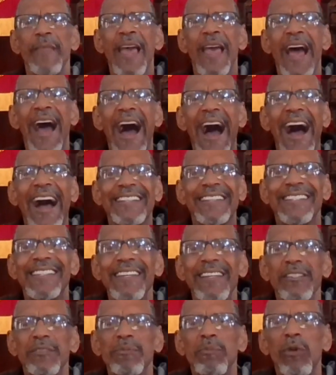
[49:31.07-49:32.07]
Isaiah's
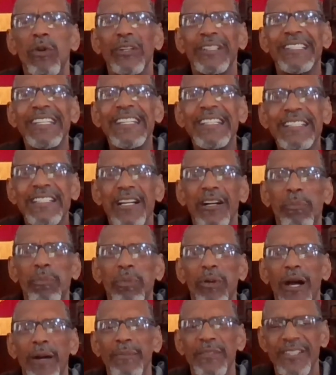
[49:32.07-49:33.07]
more detailed
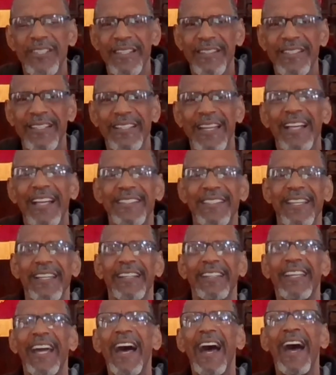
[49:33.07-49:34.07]
promises in Isaiah
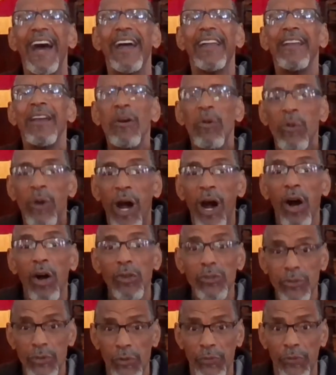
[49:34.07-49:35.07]
9 were also
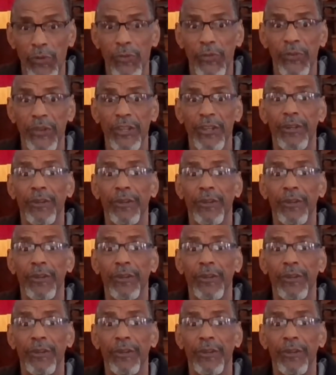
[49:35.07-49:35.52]
fulfilled